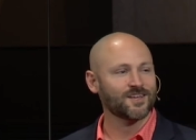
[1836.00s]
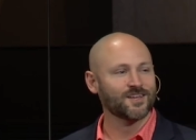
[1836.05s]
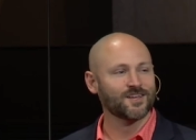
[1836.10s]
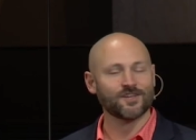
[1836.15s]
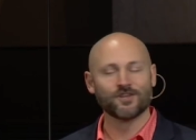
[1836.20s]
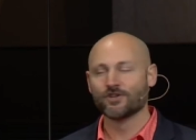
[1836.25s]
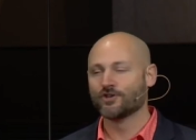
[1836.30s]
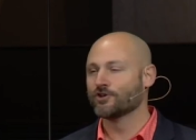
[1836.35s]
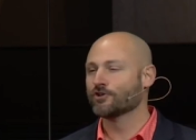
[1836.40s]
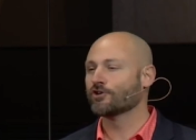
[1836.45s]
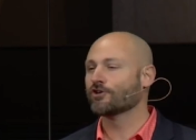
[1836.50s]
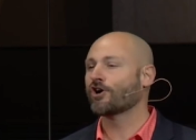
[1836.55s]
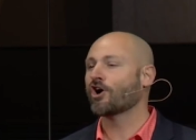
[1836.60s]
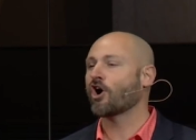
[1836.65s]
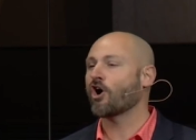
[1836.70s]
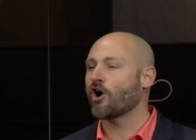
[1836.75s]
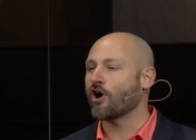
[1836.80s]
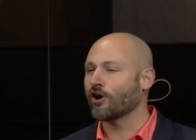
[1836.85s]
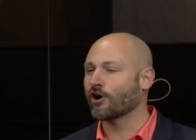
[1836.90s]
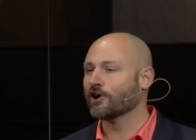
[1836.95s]
your
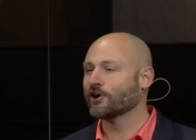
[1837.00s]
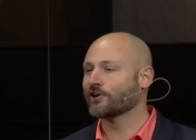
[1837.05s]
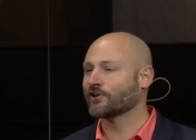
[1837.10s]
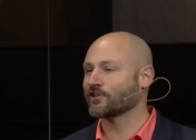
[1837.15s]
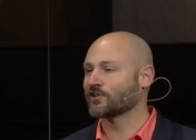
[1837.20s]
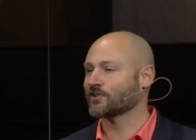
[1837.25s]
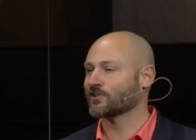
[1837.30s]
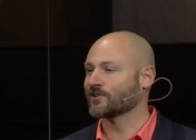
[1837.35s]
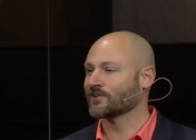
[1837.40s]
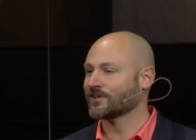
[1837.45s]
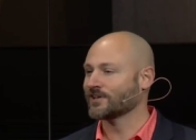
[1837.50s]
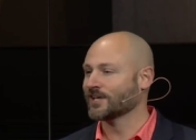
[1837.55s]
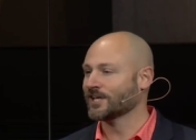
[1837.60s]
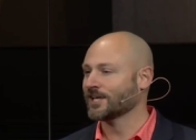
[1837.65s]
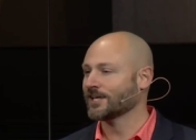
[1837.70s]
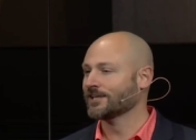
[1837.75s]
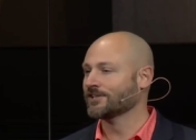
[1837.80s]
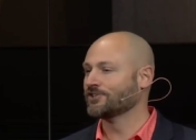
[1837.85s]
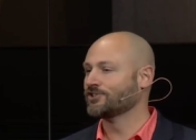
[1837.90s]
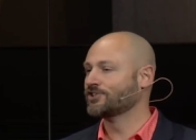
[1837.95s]
heart
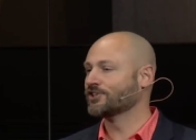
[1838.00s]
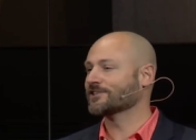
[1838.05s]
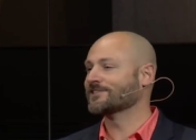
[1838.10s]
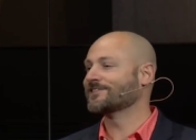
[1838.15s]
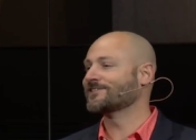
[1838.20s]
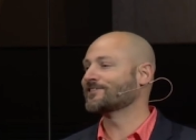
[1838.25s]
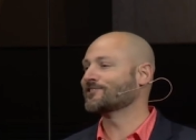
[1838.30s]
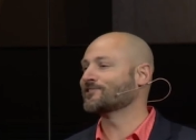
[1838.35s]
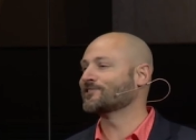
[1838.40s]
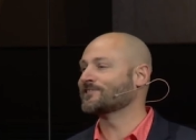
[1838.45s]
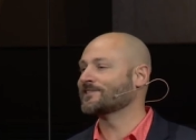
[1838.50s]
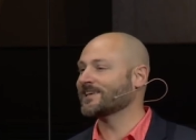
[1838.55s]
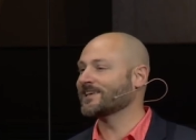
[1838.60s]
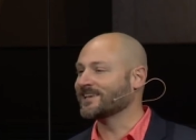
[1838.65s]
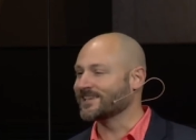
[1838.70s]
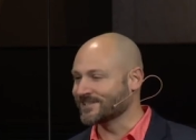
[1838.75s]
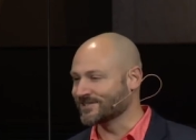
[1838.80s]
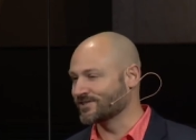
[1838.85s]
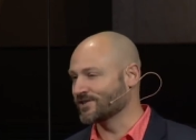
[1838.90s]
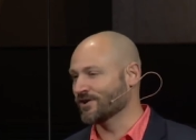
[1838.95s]
just
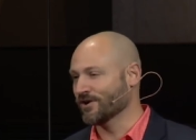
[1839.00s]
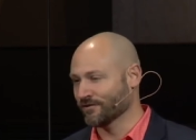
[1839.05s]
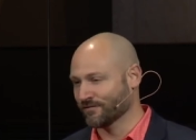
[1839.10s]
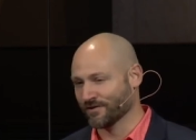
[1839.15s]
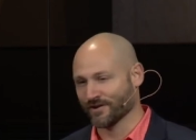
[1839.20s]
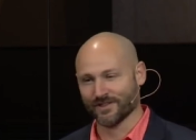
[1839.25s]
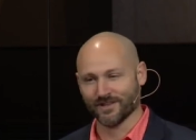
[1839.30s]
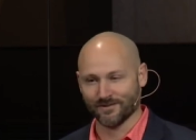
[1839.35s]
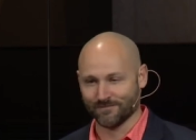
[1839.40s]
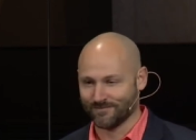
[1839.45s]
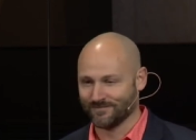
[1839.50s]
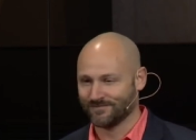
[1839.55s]
sings over them.